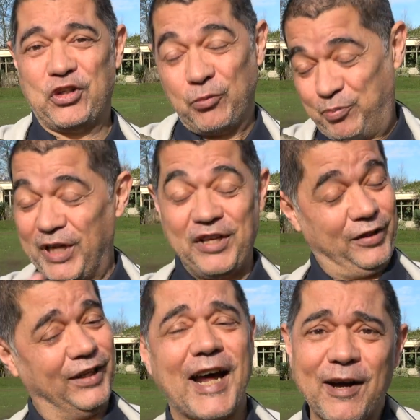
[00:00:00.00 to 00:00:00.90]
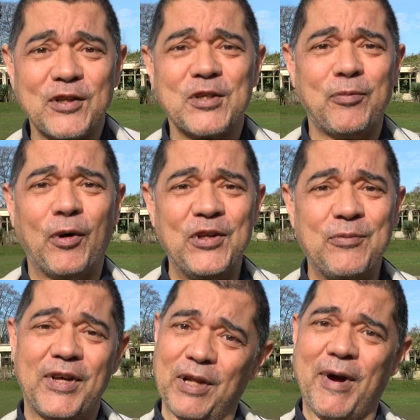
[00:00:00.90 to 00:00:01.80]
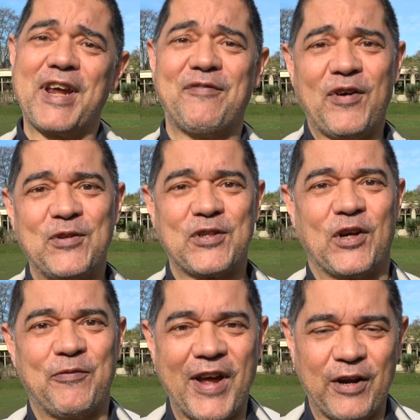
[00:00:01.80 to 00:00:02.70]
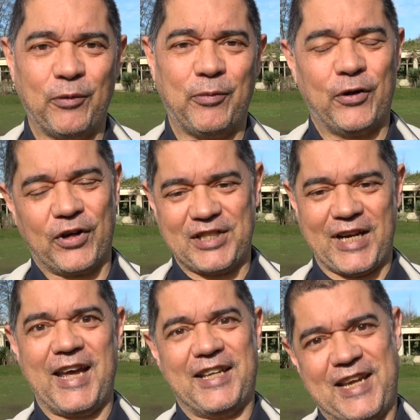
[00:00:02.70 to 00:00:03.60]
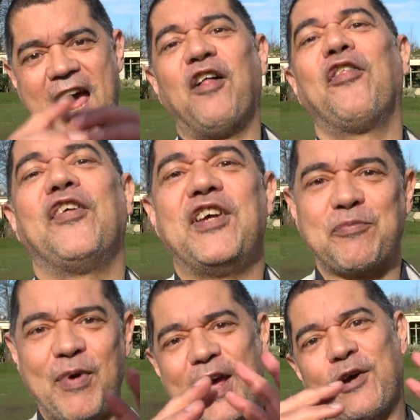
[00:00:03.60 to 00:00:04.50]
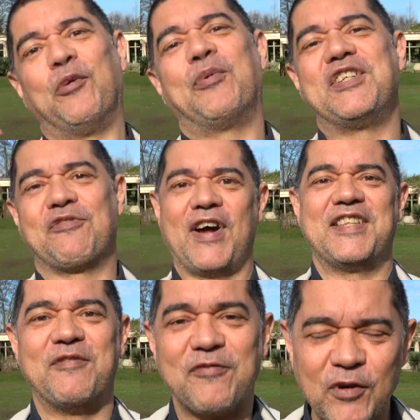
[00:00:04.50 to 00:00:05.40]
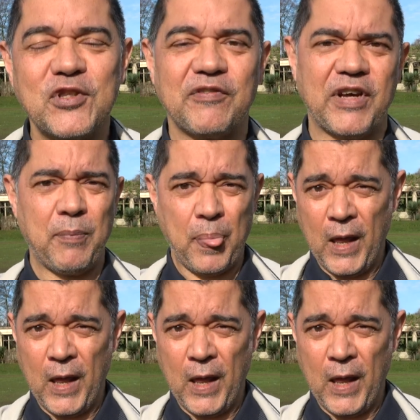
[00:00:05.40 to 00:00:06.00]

should be the loudest point where the microphone's going to pick up or it's like its healthiest pickup is right in front of it